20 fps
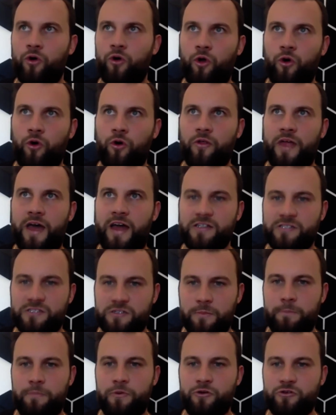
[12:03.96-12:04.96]
goal of that is
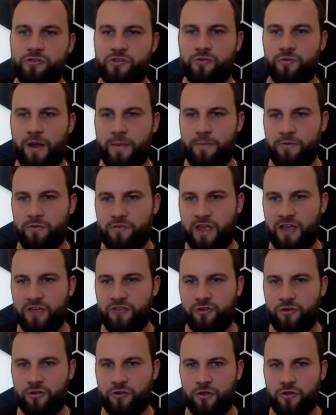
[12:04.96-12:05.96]
to boost the
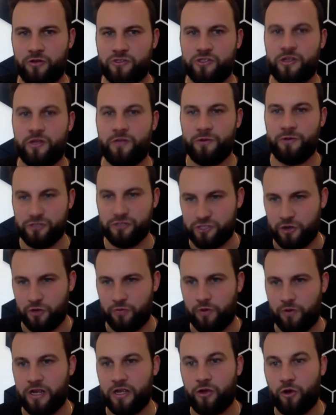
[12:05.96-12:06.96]
reputation of those so that when you start
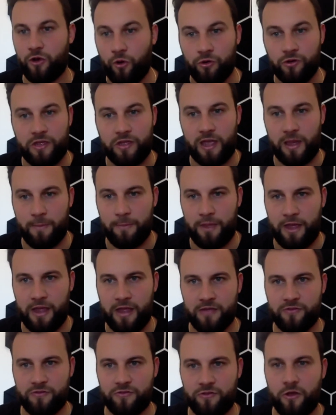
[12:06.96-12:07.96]
running cold
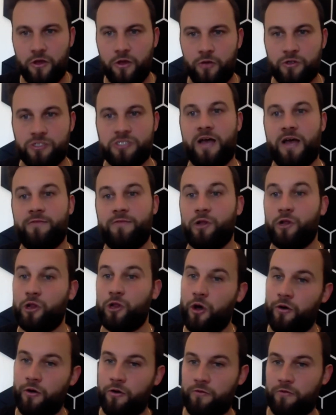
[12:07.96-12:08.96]
campaigns, which have a
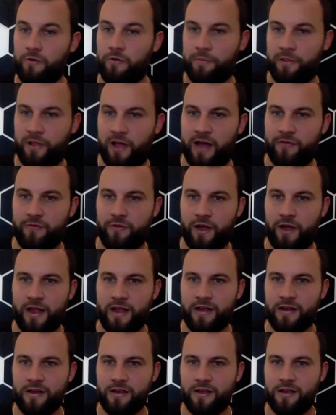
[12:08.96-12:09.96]
lower reply
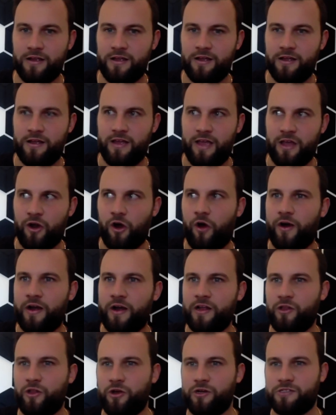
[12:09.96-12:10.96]
rate, it
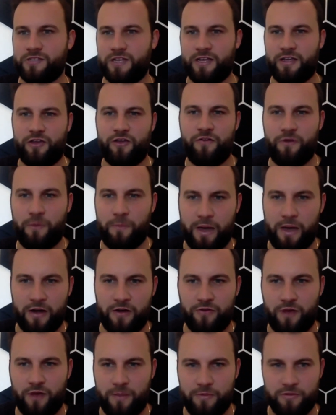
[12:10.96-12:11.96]
already looks like you have a
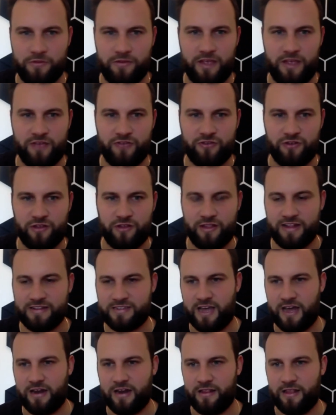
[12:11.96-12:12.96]
better reputation. And that's
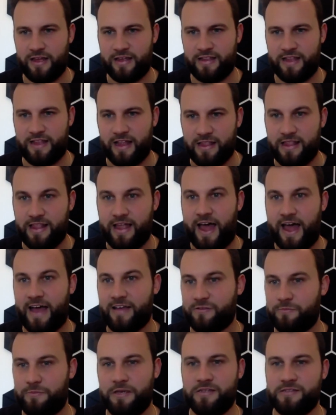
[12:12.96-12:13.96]
kind of like that
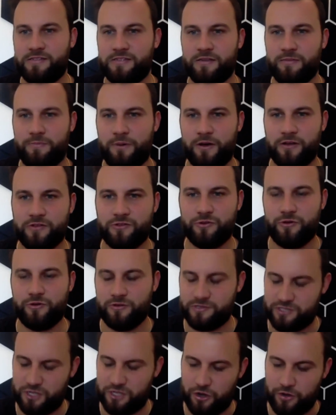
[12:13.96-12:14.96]
last piece of the puzzle.
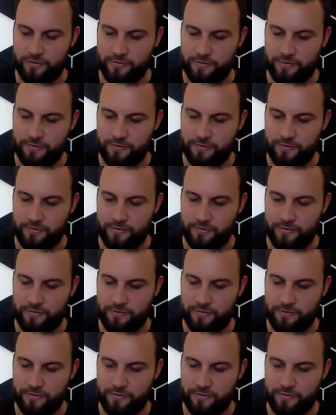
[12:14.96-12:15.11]
So